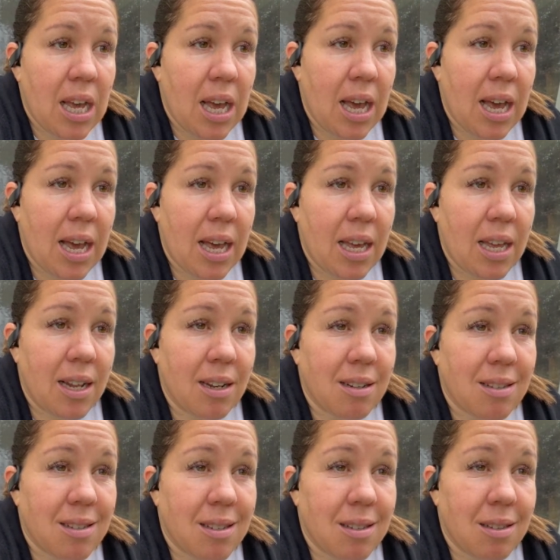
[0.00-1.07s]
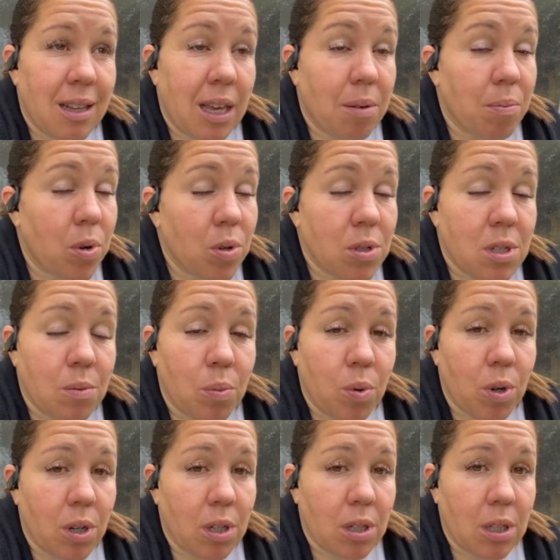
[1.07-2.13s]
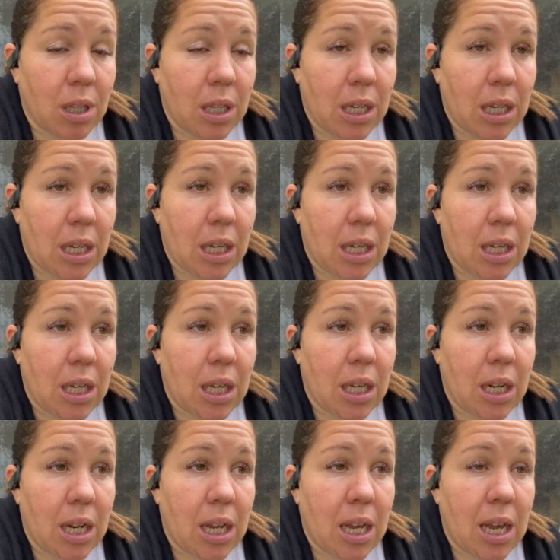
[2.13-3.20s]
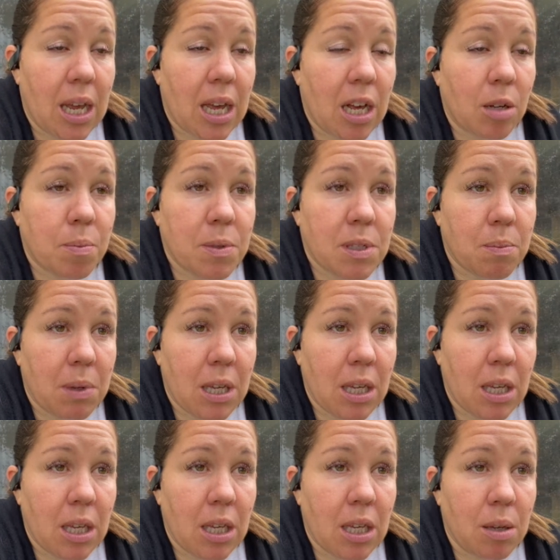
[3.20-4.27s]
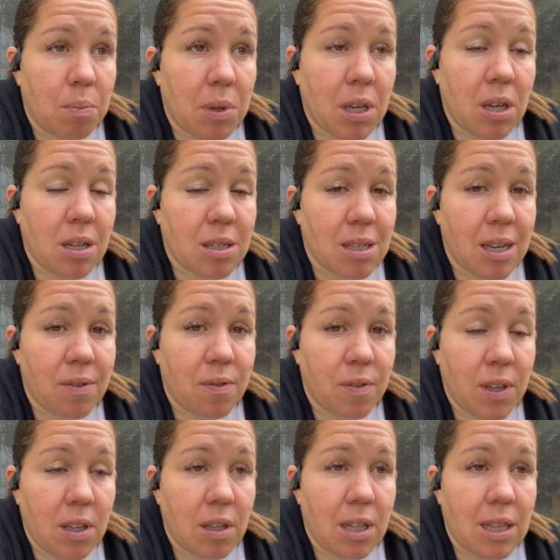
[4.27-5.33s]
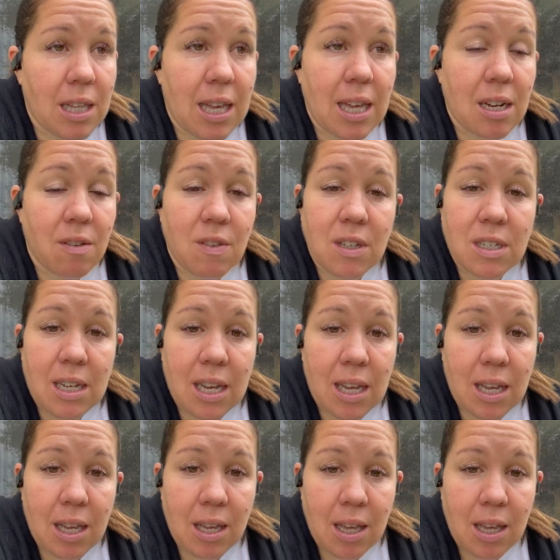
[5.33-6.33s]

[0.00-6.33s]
And like most importantly, it helps me because I feel at the end of the day,